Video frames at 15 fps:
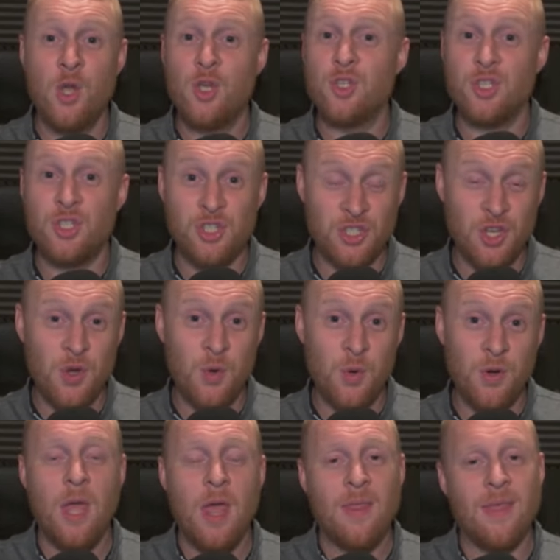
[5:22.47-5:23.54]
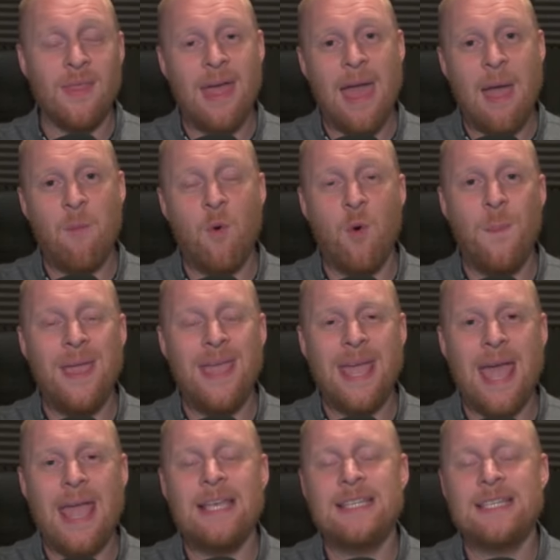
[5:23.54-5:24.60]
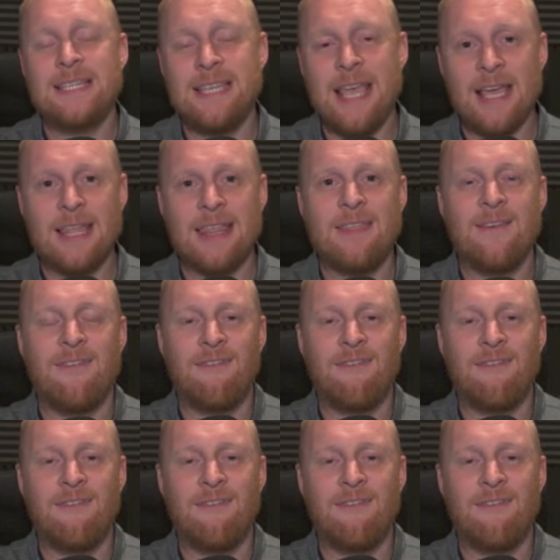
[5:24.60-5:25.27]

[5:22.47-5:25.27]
soon that there will be a sixth